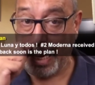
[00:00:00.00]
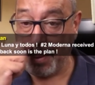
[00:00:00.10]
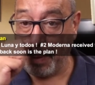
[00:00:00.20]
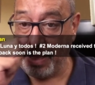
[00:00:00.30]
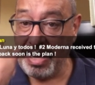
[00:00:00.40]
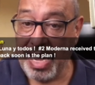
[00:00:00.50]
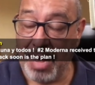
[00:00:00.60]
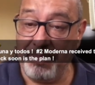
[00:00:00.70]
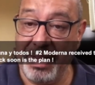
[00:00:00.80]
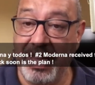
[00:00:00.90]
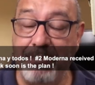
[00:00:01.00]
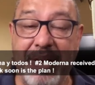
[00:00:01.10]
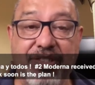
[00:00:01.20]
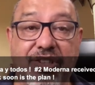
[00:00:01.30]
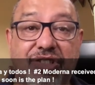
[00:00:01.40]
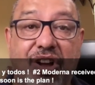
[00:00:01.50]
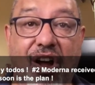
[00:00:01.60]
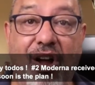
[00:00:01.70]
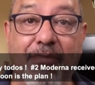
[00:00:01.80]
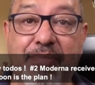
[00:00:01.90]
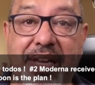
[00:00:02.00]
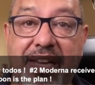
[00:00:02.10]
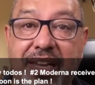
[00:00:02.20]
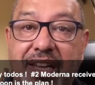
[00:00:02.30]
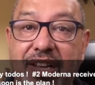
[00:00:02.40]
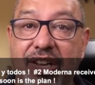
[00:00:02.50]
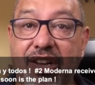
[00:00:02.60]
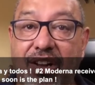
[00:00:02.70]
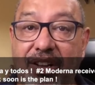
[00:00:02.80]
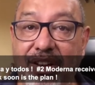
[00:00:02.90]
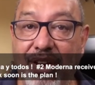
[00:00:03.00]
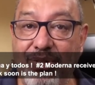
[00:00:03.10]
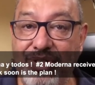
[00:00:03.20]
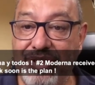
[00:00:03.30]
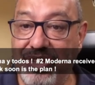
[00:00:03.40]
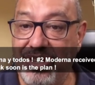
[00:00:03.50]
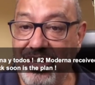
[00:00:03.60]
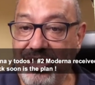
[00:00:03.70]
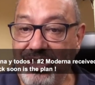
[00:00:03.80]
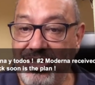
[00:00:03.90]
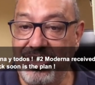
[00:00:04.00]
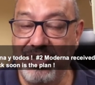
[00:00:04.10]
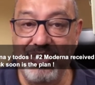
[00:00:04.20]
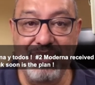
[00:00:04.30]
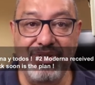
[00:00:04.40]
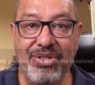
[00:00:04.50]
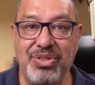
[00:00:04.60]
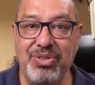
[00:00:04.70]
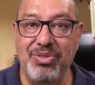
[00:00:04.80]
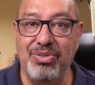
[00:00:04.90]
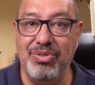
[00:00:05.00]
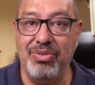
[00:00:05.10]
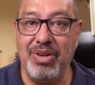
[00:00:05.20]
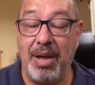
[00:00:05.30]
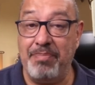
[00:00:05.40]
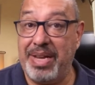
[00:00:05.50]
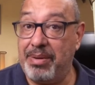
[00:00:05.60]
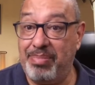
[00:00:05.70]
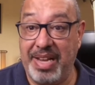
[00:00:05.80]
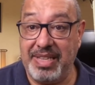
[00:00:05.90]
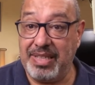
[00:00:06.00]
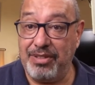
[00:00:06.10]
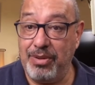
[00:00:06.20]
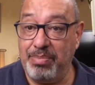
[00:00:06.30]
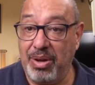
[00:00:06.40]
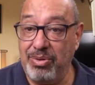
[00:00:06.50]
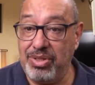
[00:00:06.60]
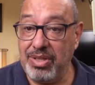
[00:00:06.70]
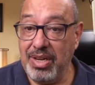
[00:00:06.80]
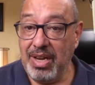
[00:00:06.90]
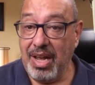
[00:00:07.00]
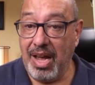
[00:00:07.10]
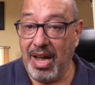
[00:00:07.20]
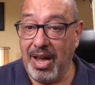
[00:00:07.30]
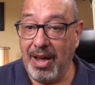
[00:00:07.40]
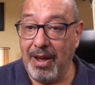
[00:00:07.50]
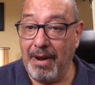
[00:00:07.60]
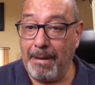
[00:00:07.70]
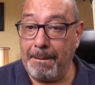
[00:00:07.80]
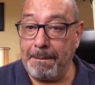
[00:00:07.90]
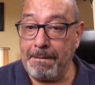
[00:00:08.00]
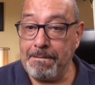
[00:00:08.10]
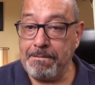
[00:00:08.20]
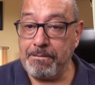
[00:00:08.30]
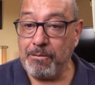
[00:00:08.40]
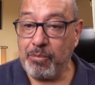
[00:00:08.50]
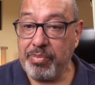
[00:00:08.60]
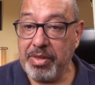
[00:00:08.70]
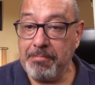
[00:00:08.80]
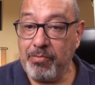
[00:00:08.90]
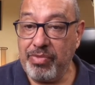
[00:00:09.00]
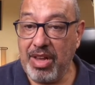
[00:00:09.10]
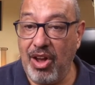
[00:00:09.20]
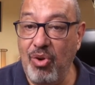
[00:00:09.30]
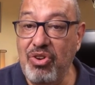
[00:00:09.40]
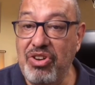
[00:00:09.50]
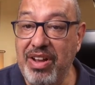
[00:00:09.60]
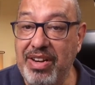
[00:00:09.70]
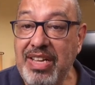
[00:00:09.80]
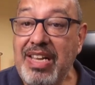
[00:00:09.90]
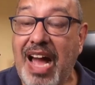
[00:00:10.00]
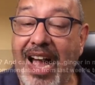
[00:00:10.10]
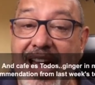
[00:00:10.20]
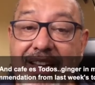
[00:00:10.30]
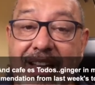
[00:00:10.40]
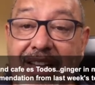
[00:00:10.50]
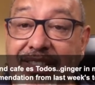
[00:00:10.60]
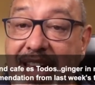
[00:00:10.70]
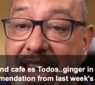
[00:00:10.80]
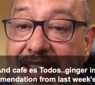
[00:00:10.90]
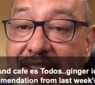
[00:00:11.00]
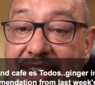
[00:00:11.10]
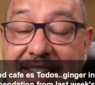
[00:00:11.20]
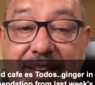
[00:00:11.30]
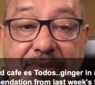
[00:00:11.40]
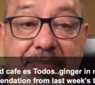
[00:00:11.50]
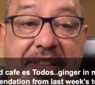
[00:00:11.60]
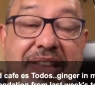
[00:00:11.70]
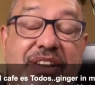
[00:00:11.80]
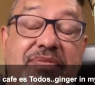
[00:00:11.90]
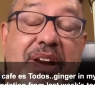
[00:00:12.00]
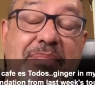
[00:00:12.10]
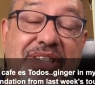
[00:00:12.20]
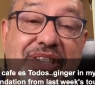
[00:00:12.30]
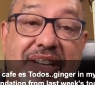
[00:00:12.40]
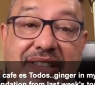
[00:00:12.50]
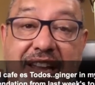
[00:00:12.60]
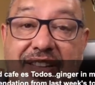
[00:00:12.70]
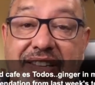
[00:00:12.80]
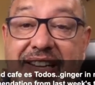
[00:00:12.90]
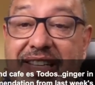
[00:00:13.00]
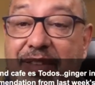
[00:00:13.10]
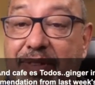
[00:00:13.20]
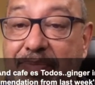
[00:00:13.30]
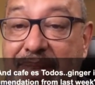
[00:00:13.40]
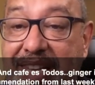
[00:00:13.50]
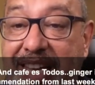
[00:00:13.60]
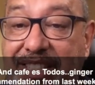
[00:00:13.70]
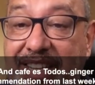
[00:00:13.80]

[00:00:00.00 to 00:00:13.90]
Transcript: I get really happy. That makes us all being closer to to a better place, I suppose. Um, oh, good. I uh, Dale connected with me. Thank you very much, Dale. Dale connected with me